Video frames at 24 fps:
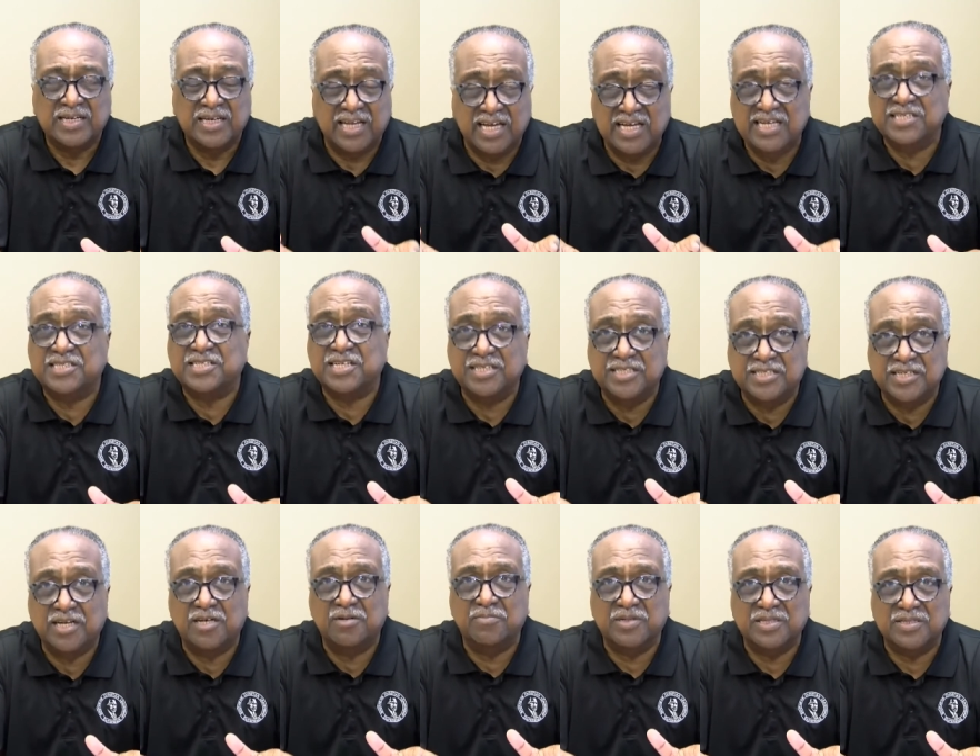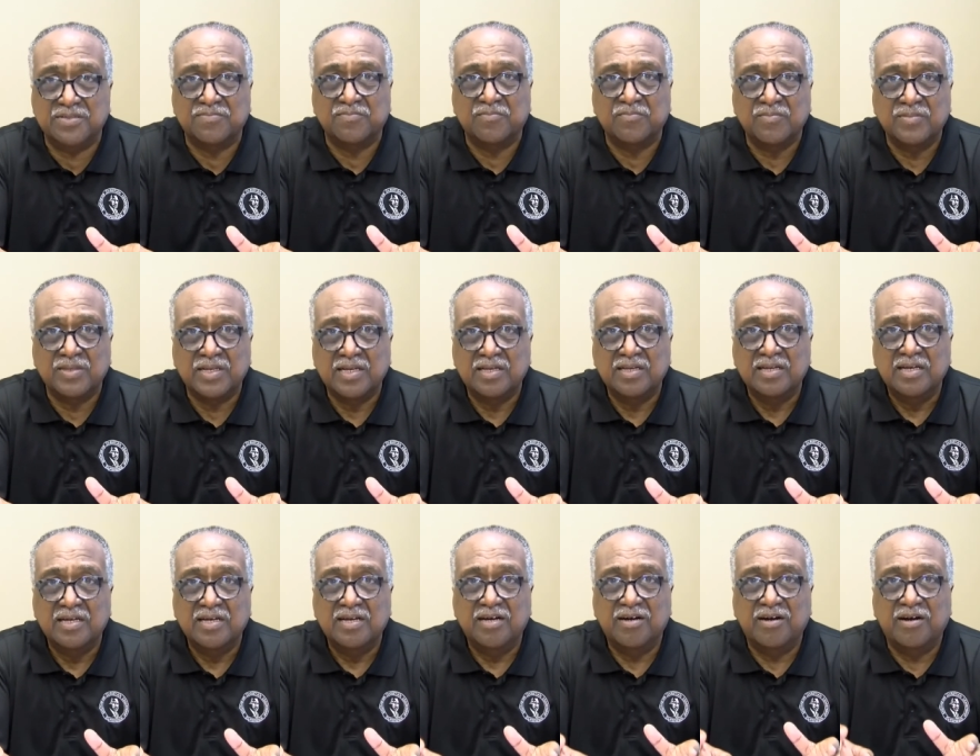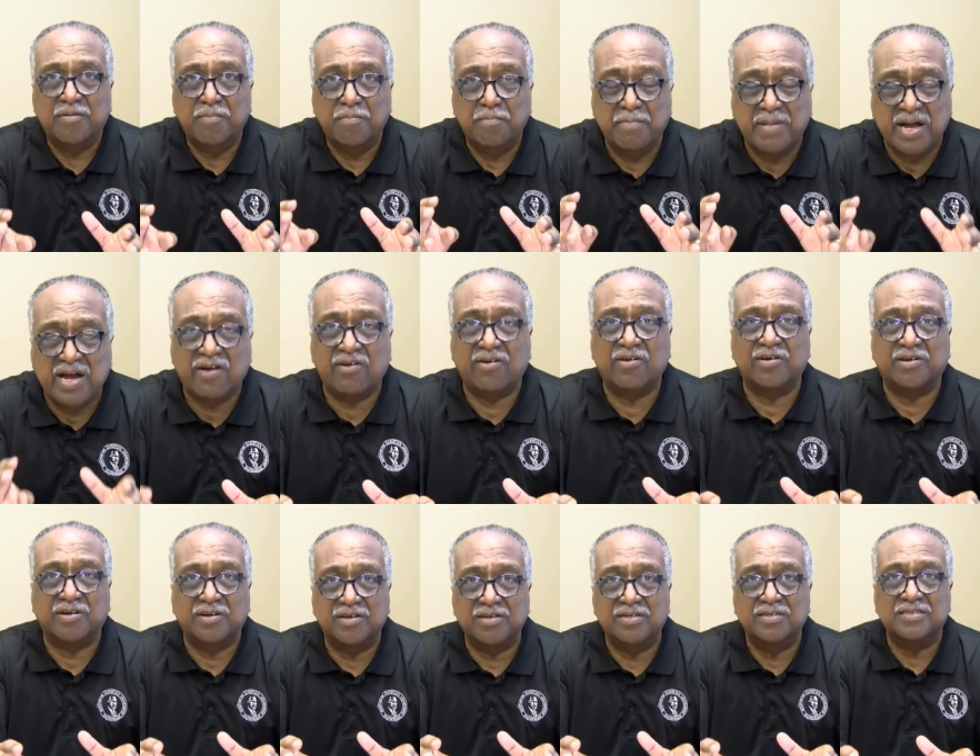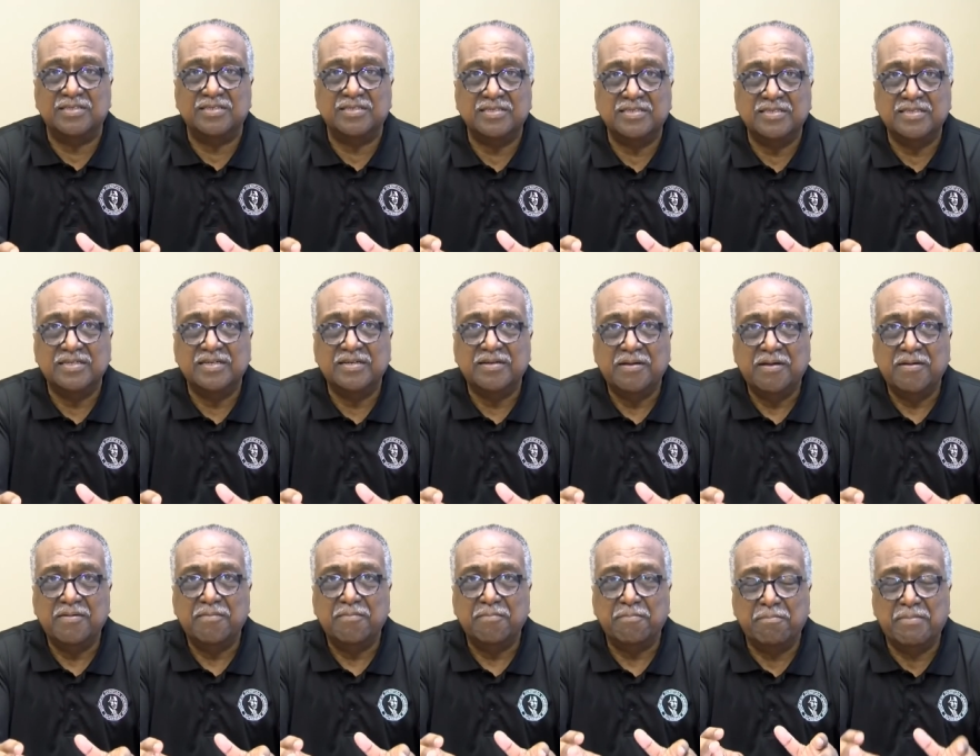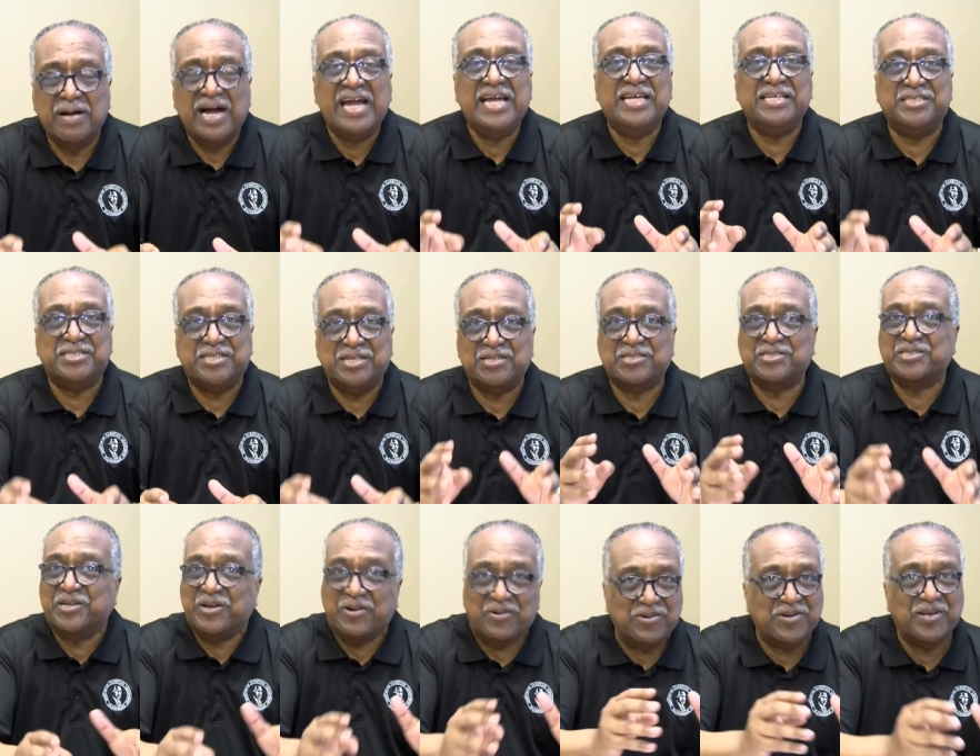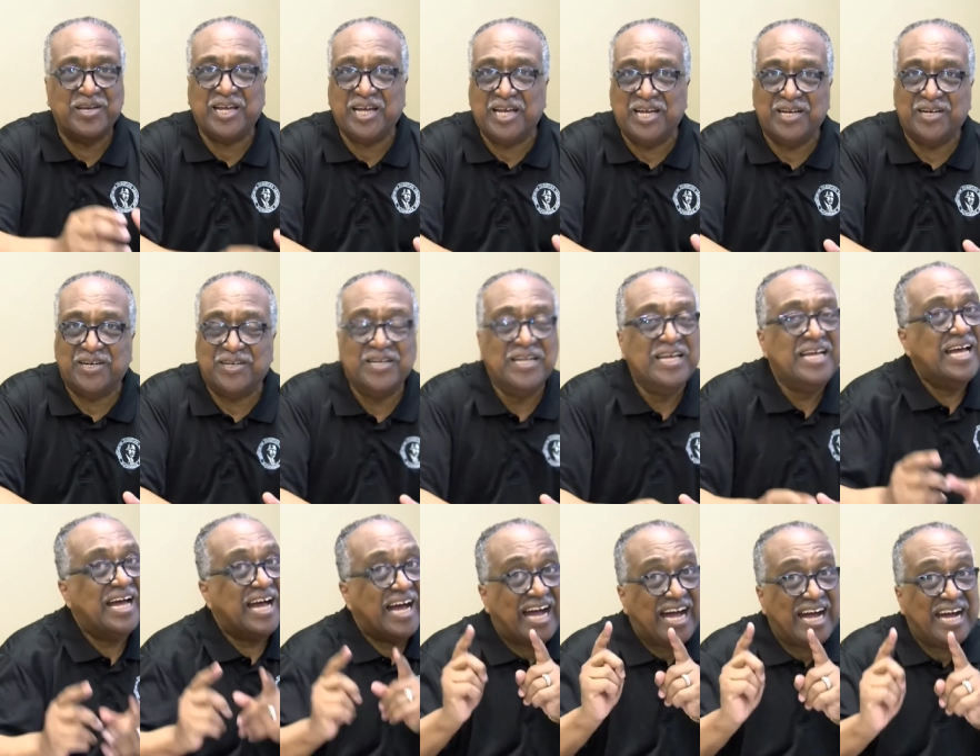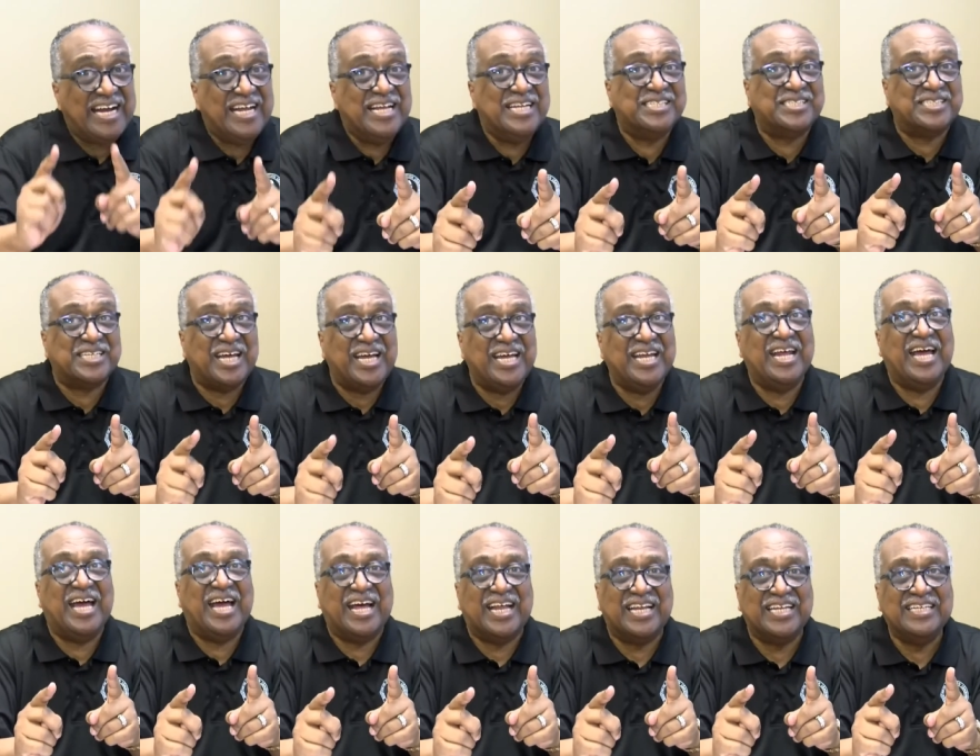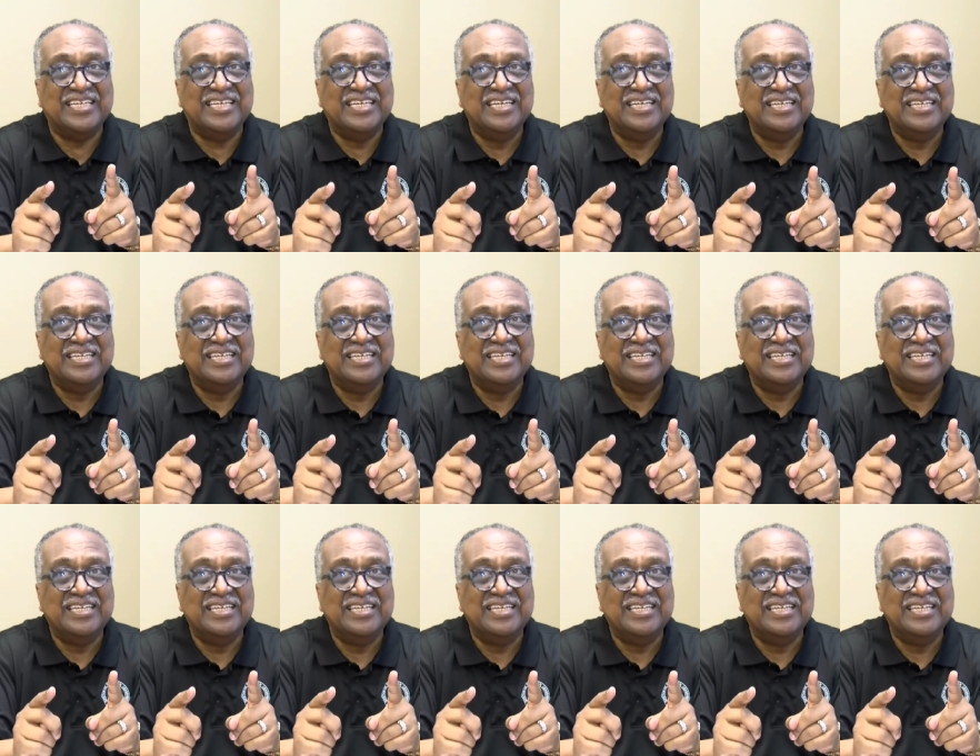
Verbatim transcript: Ladies and gentlemen, America might just go to hell. I didn't say that.